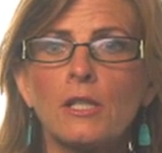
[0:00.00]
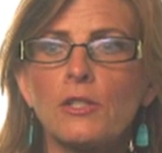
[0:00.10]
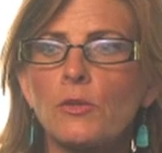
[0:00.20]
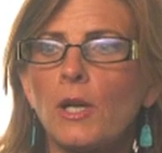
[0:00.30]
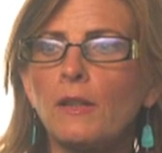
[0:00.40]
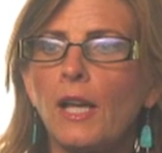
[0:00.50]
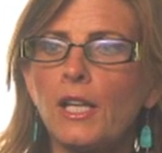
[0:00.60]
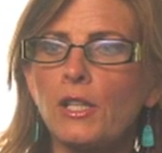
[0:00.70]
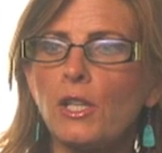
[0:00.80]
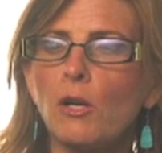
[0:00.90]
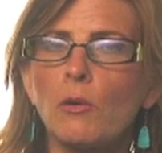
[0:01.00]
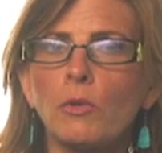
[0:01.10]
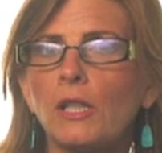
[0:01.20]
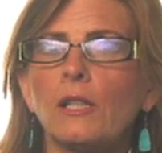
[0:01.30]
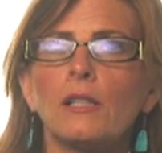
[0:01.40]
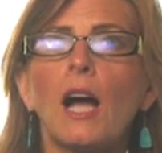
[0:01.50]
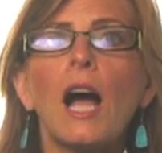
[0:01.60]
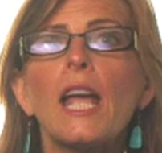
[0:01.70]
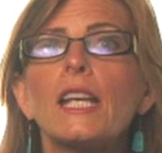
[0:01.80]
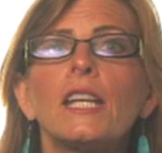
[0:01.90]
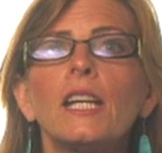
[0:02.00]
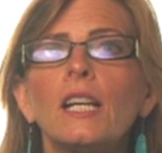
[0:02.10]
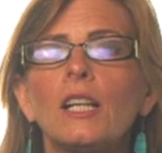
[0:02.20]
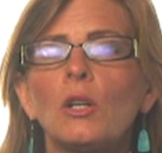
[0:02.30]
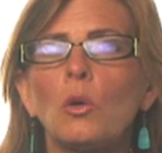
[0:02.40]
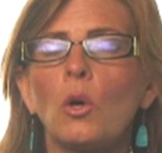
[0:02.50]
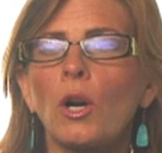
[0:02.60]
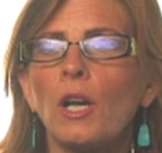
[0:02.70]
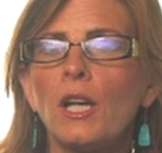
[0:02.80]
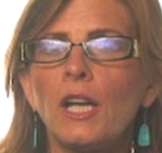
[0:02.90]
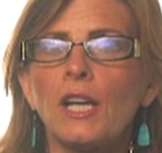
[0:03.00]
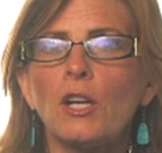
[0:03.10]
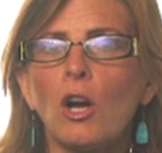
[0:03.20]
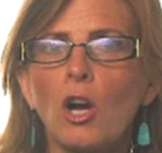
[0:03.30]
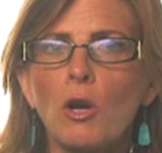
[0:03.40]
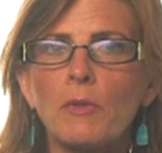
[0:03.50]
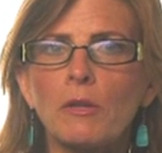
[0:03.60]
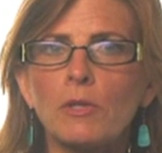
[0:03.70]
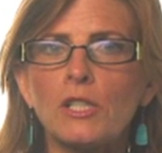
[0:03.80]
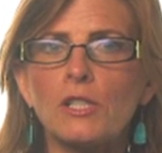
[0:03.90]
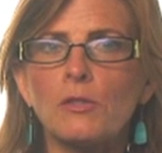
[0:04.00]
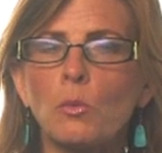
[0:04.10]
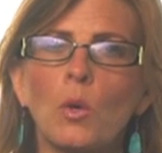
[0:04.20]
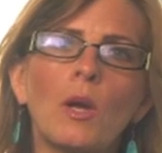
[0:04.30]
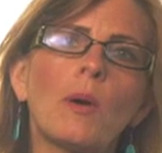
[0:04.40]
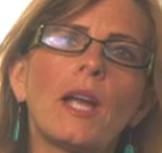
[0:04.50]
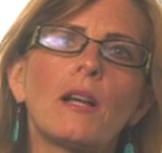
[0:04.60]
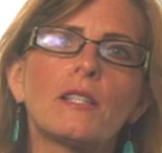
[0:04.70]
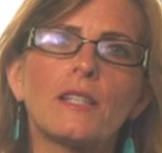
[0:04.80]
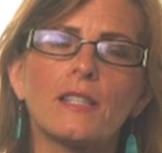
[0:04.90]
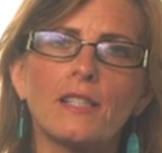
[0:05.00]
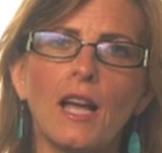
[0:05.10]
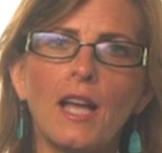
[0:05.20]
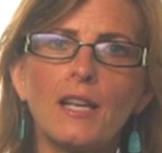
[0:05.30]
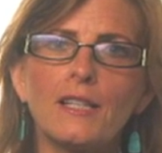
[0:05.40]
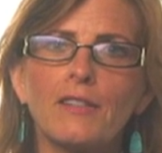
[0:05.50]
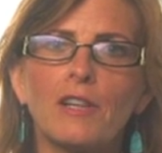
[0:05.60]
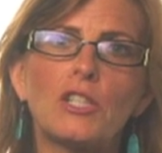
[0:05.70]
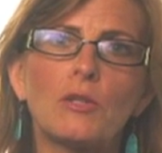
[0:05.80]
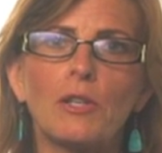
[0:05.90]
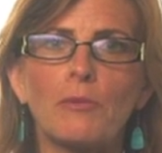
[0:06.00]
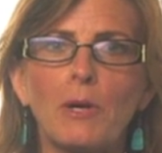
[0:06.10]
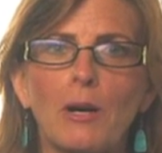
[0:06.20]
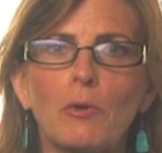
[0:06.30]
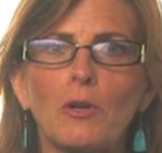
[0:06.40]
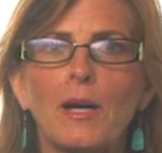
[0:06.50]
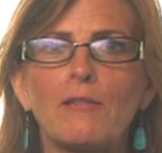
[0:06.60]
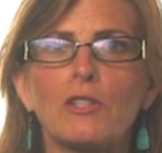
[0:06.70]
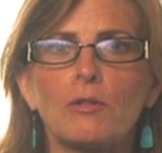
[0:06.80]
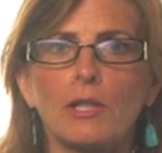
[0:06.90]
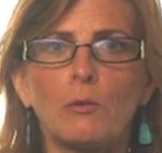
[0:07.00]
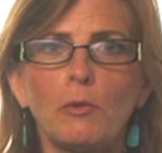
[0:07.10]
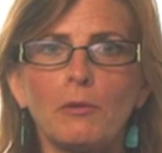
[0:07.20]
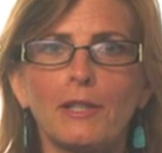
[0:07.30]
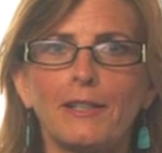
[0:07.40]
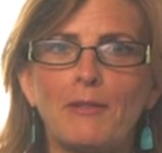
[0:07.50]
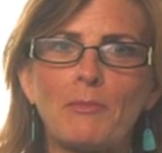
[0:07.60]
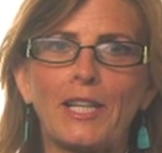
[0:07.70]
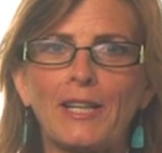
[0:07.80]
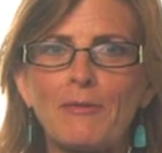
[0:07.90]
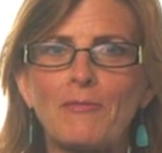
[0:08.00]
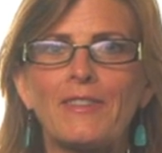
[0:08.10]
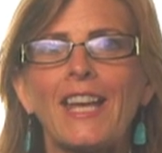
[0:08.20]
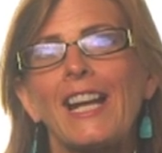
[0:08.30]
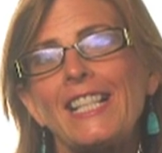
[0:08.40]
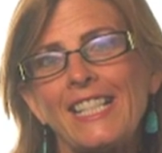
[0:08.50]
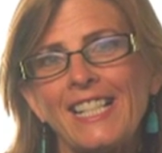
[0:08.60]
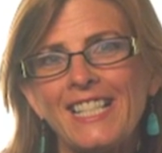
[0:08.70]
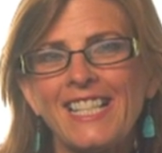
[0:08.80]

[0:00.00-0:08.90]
So, unlike, you know, a really high kick or an arm that reaches way, way out to the side, if I do it, my arm will go out of the screen. Whoop! But um, that idea.